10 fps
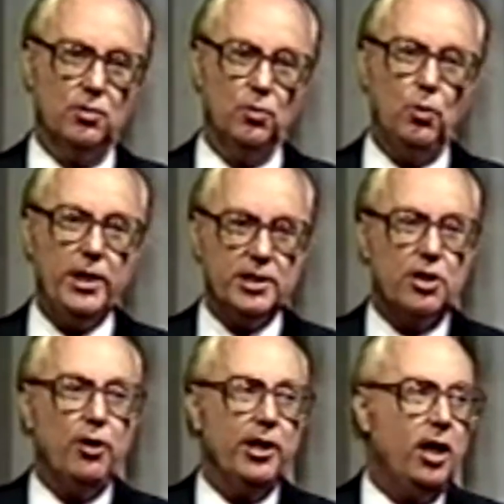What is
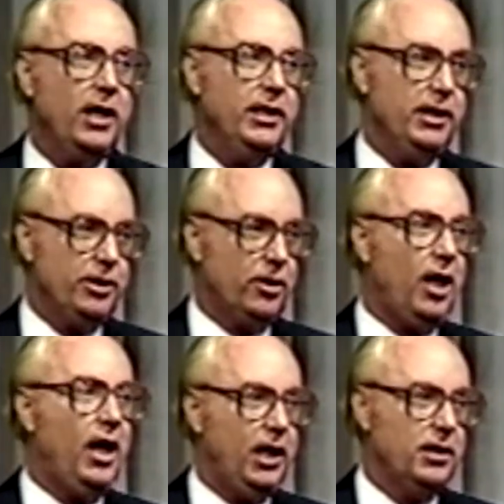going on in your
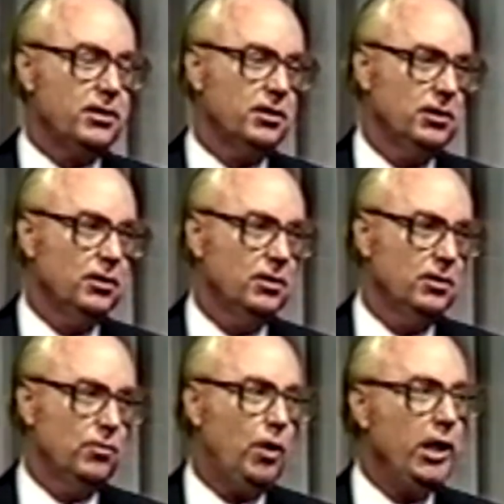heart
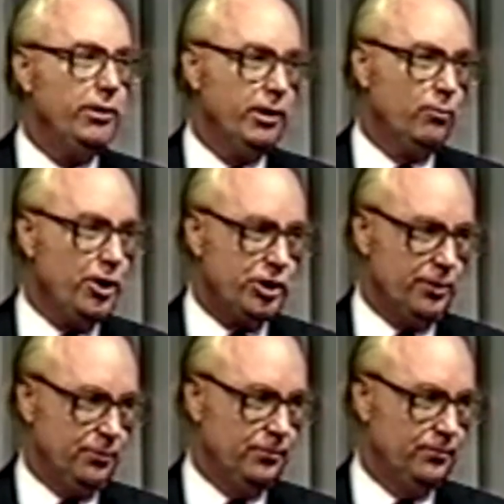while you're at
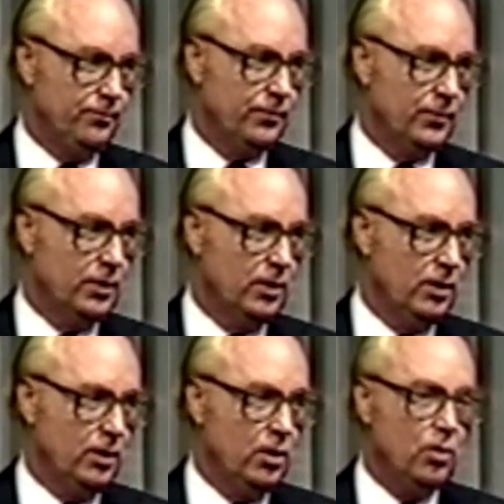worship?
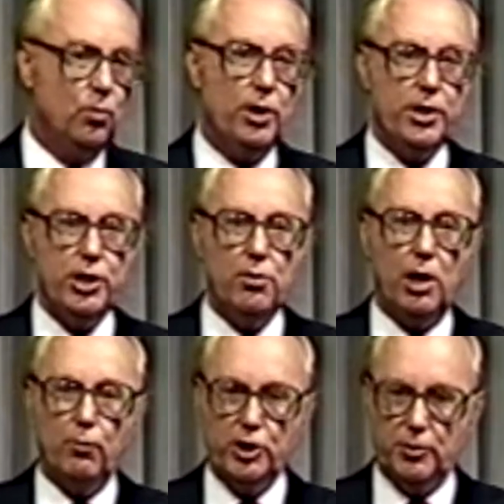Whether you
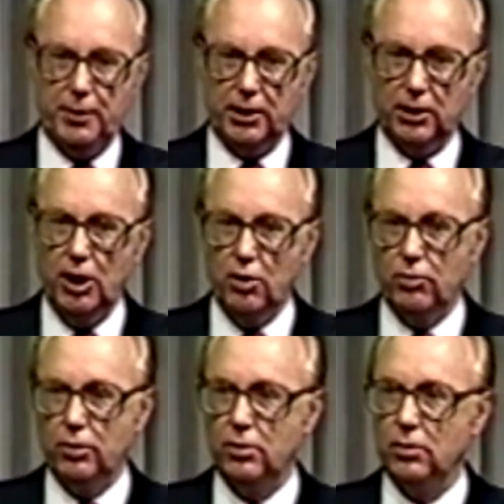are worshiping
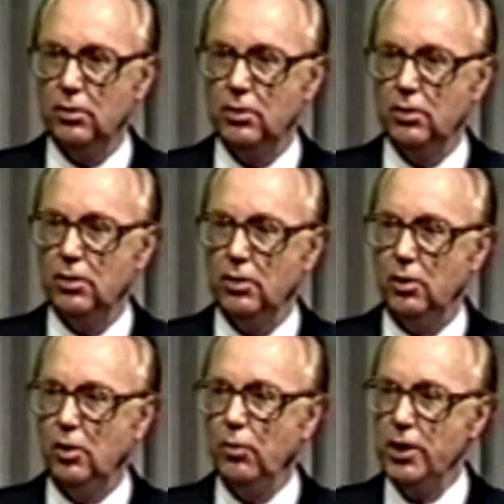alone
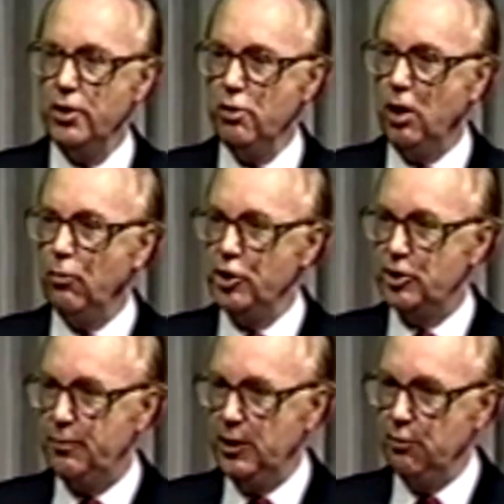or whether you are
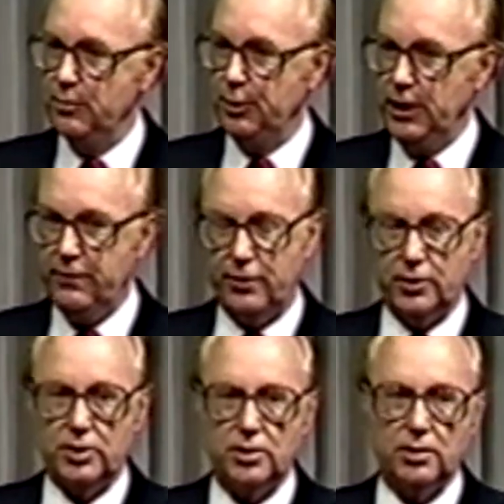worshiping with
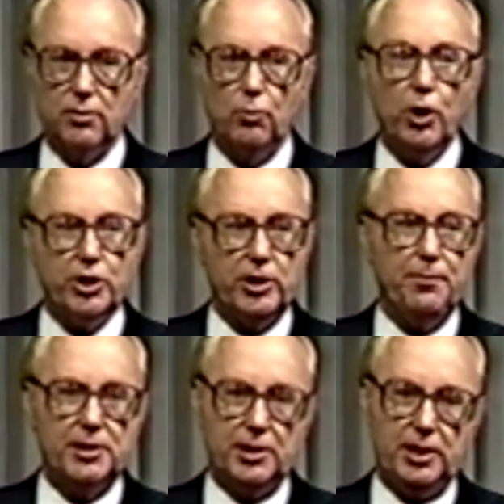believers, worship
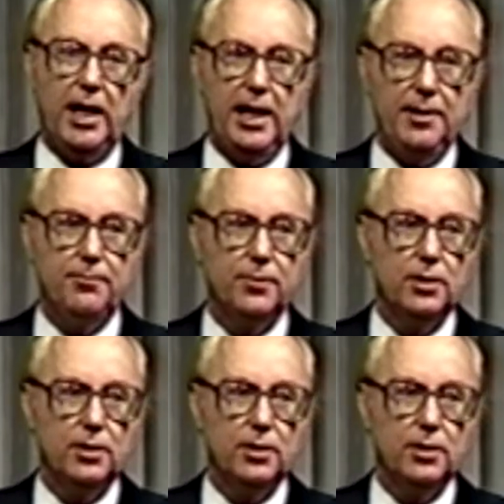is a time